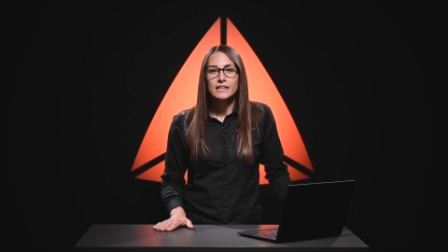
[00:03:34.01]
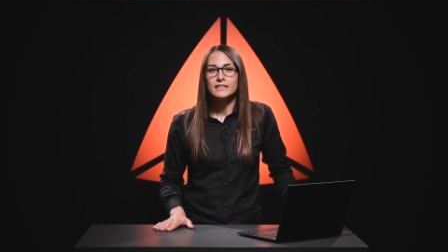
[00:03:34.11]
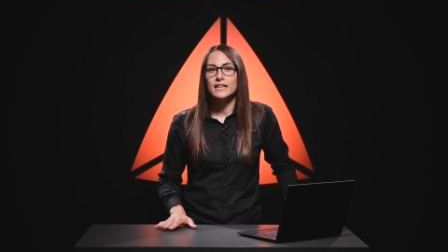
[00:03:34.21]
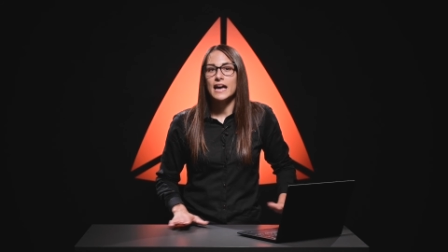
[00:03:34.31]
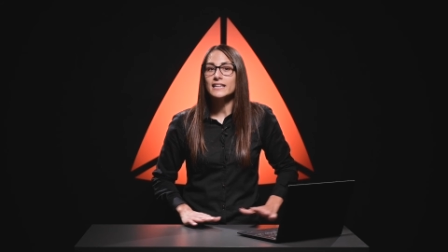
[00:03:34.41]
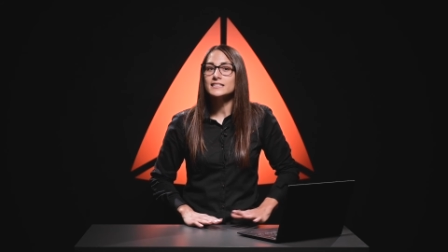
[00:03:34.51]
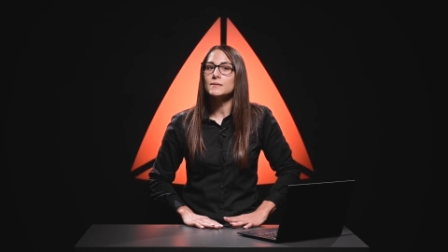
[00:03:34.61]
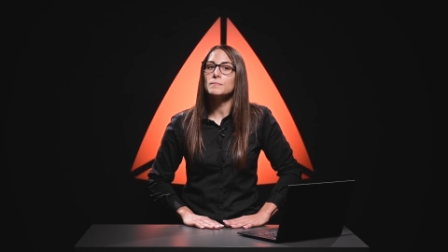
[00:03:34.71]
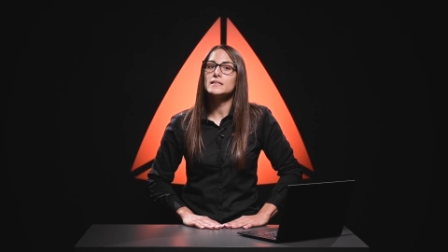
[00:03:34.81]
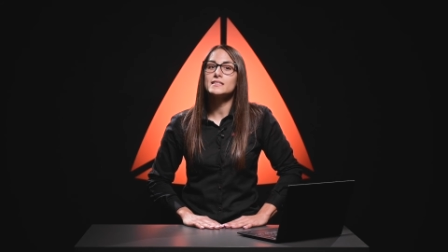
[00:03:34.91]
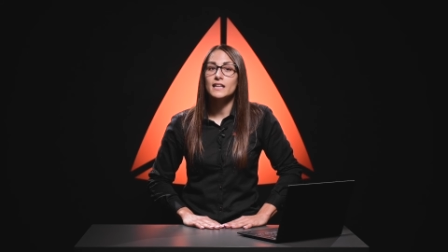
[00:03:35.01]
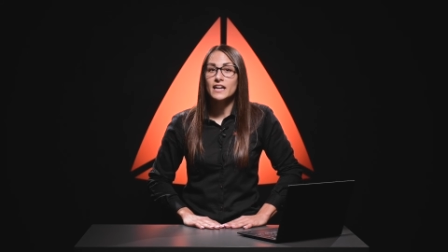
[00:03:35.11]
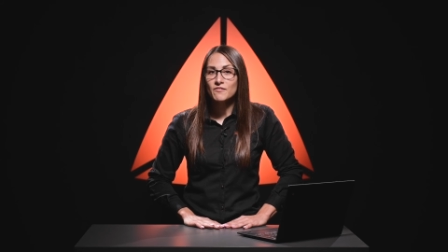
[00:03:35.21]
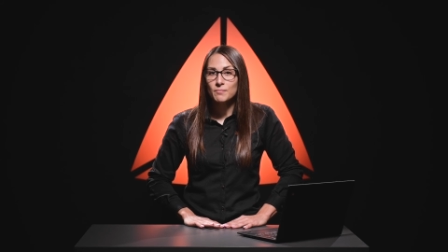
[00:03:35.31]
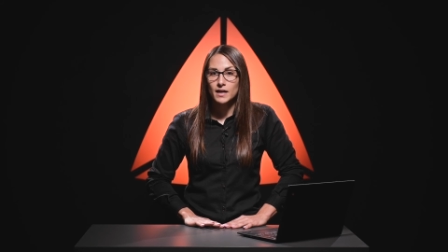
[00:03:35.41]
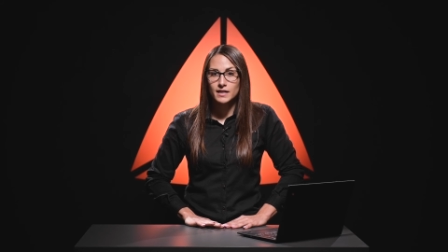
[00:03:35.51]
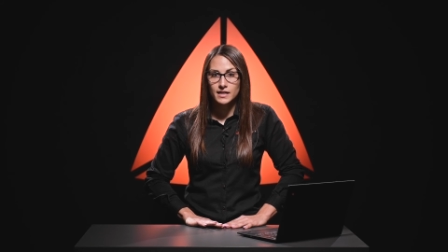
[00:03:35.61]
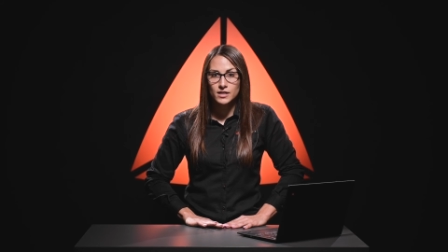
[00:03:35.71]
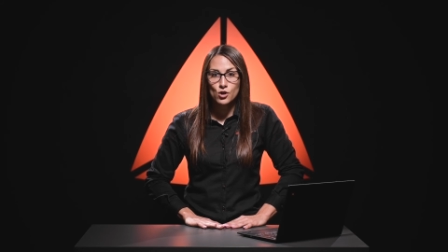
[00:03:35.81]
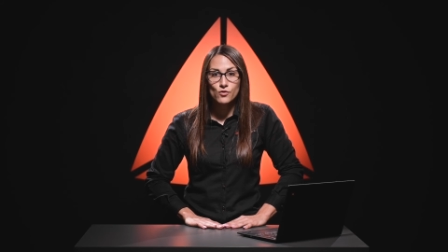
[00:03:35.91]
The XCP slave
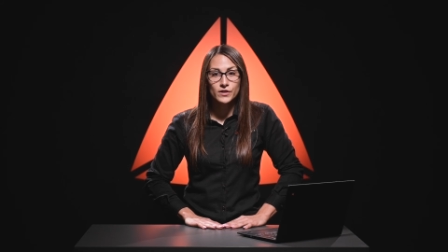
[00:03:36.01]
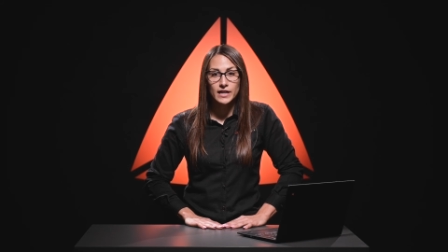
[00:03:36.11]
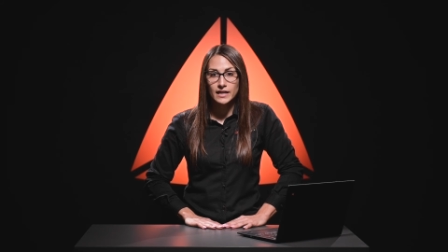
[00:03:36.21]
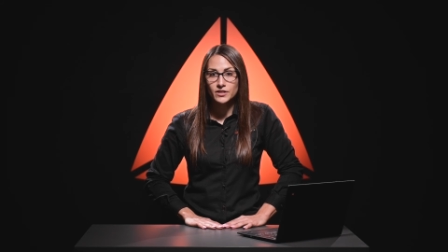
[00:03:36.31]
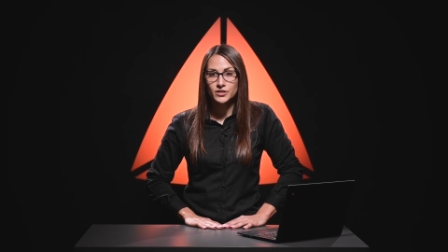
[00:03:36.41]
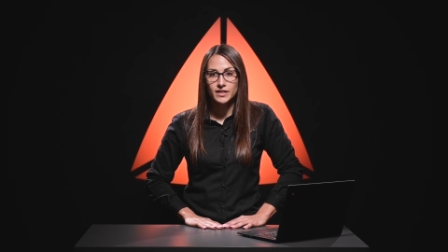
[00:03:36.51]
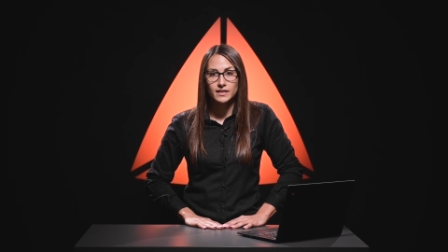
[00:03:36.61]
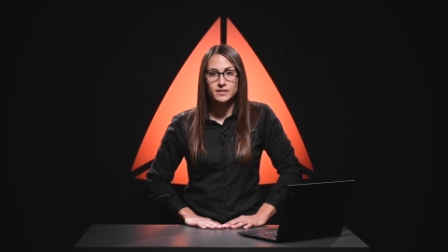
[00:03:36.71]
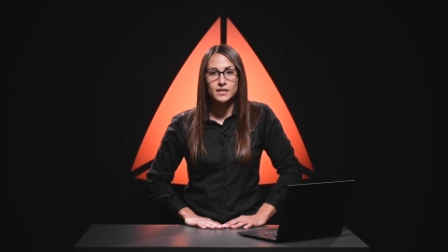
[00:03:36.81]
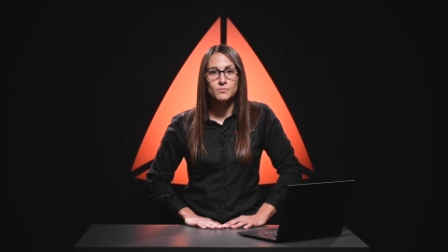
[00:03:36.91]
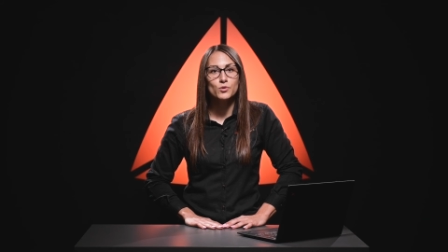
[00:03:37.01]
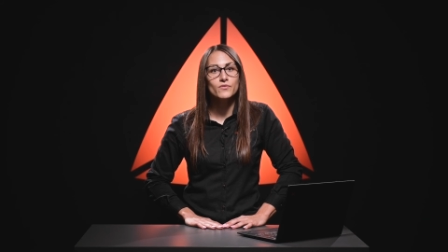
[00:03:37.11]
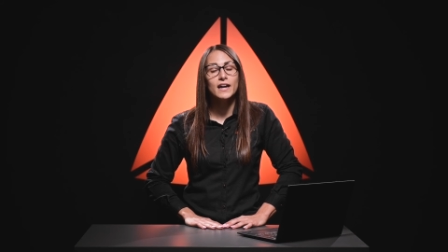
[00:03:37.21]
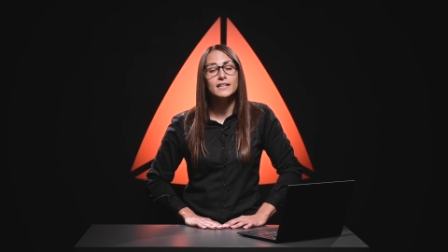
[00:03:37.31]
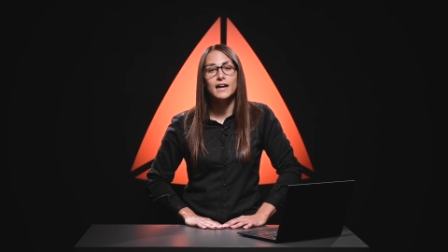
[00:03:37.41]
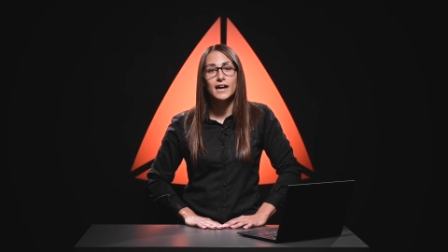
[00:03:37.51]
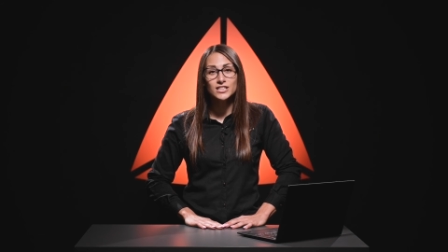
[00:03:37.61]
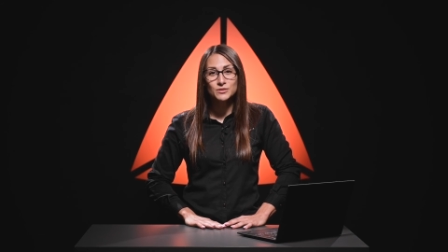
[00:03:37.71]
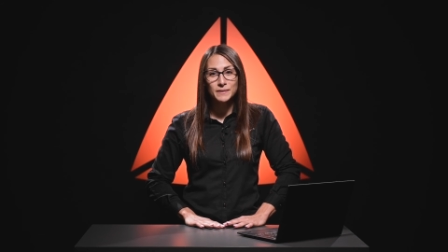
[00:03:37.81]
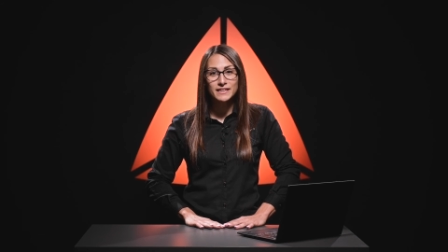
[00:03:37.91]
plugin over Ethernet can provide
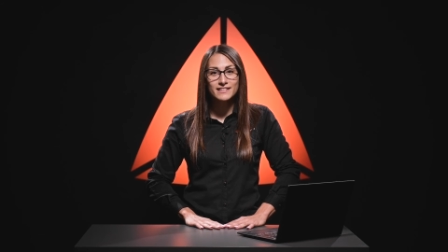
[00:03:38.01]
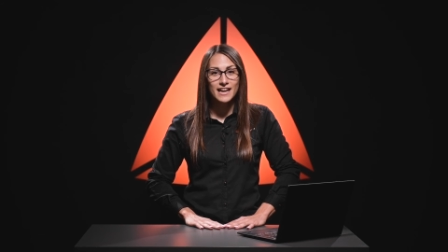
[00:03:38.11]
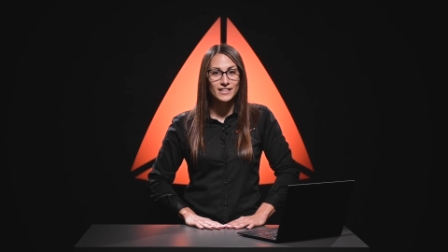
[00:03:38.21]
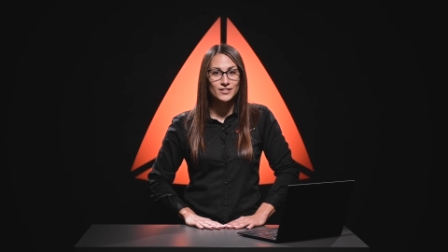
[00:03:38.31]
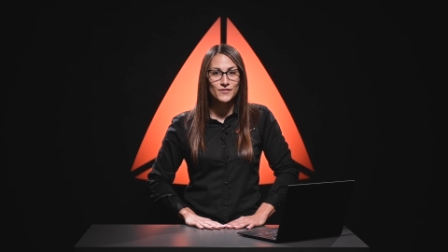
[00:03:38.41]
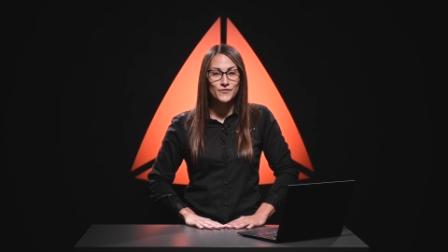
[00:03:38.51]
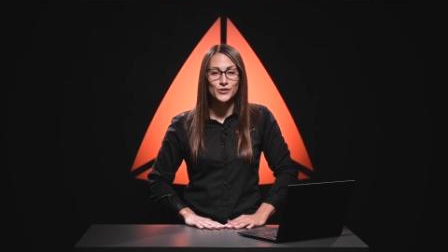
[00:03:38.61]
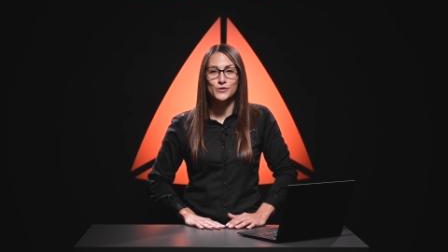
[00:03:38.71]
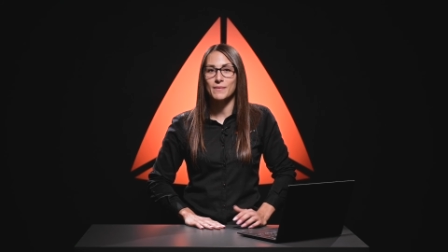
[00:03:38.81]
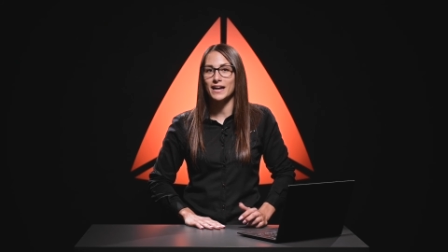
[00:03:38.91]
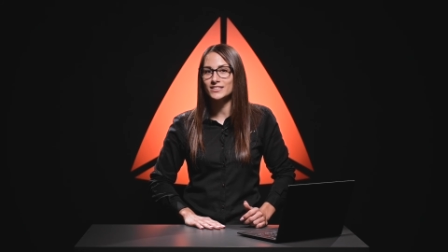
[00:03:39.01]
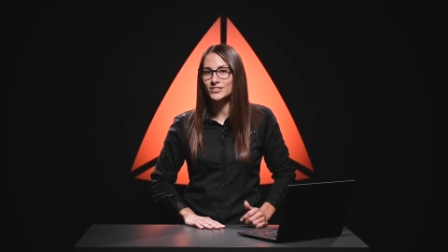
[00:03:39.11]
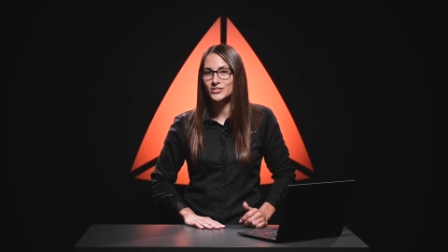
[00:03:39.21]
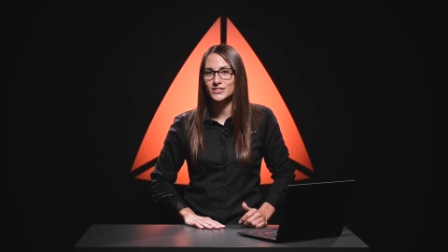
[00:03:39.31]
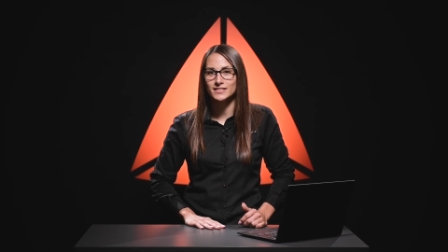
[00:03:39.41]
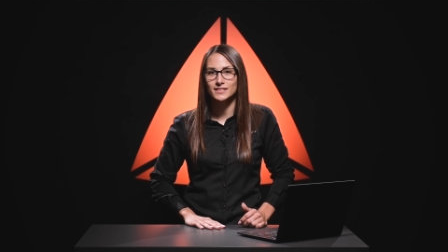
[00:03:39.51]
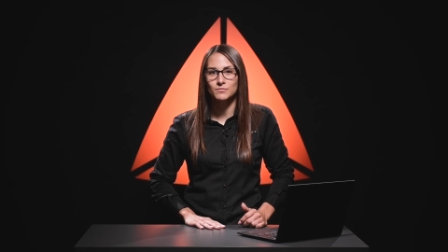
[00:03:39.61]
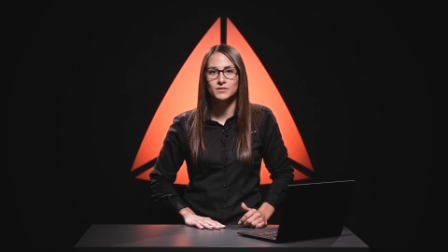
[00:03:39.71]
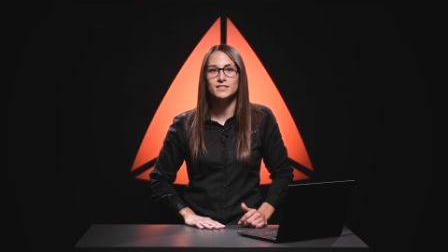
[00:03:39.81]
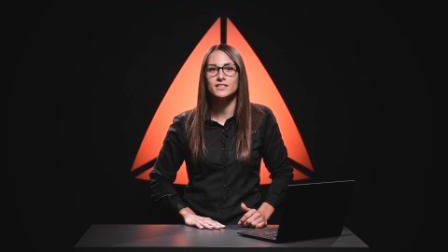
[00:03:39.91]
high-speed data for your master
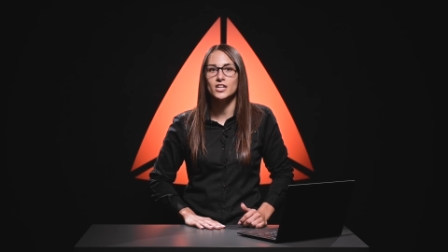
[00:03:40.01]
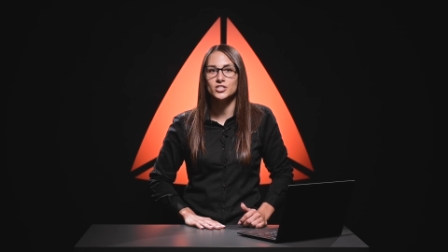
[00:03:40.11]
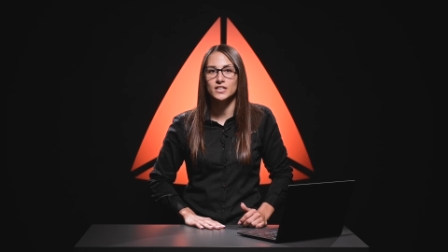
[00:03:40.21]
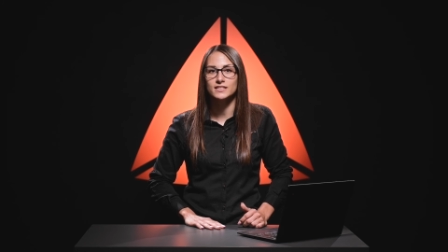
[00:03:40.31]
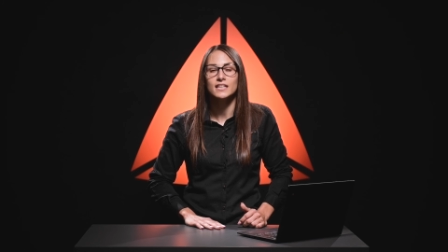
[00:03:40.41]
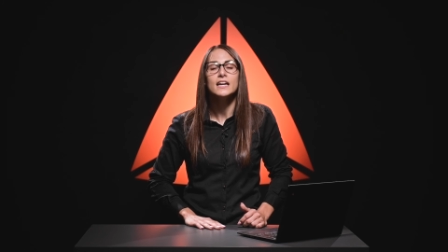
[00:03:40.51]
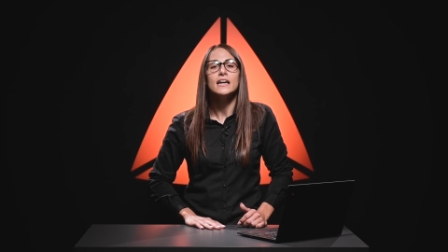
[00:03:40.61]
systems such as